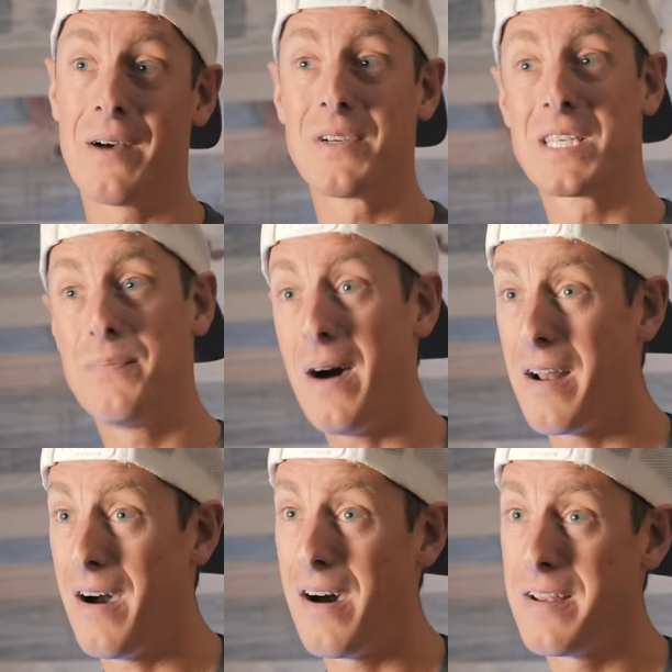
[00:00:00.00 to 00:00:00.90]
and I was
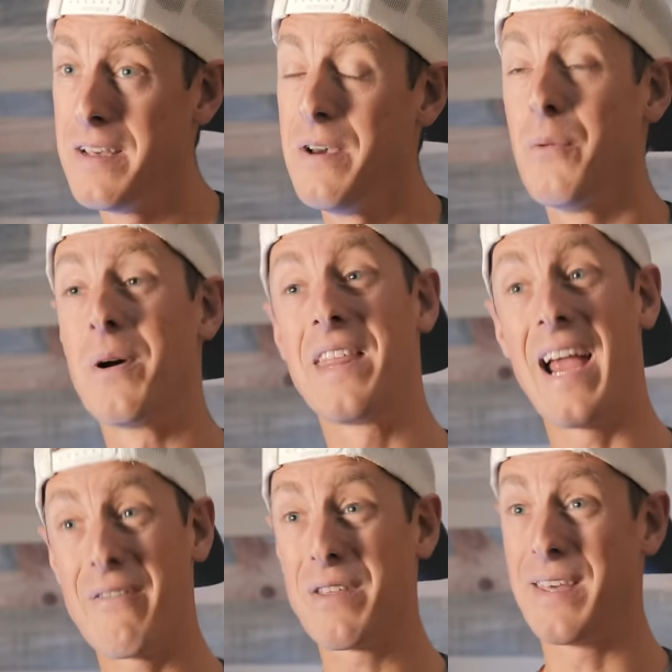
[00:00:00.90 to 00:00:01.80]
spot on with
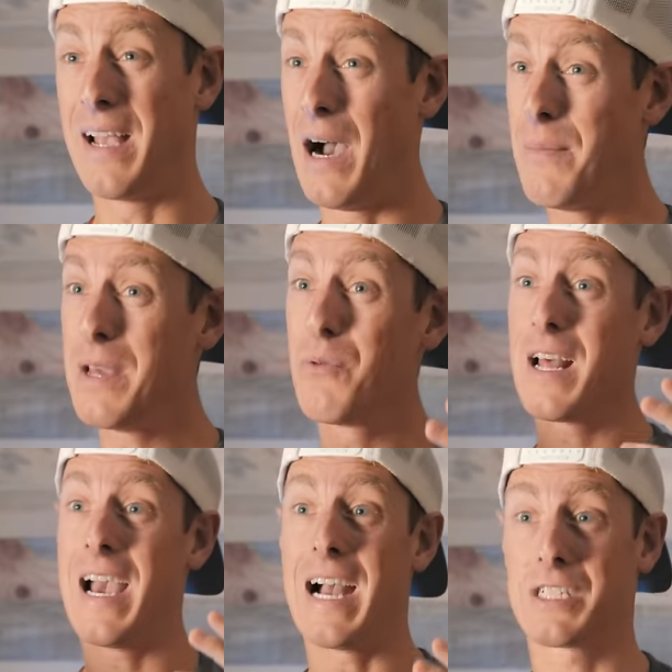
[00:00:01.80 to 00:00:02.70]
everything, how many
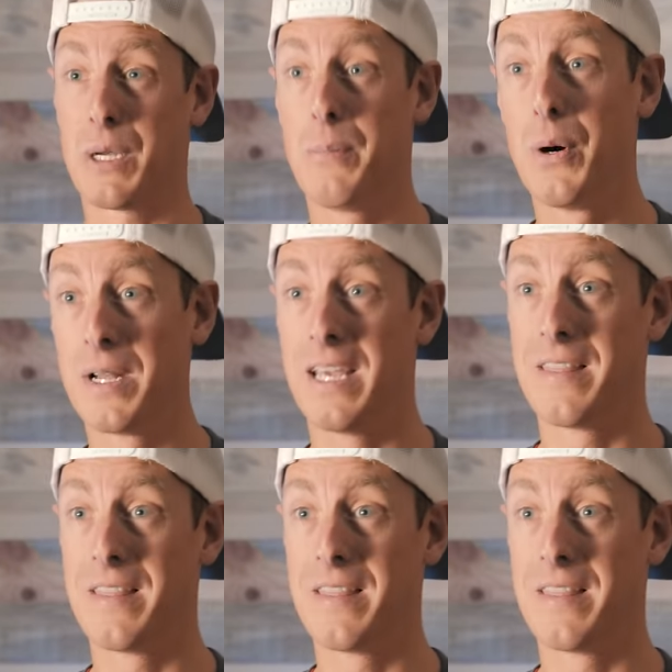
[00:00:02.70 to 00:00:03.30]
would I actually put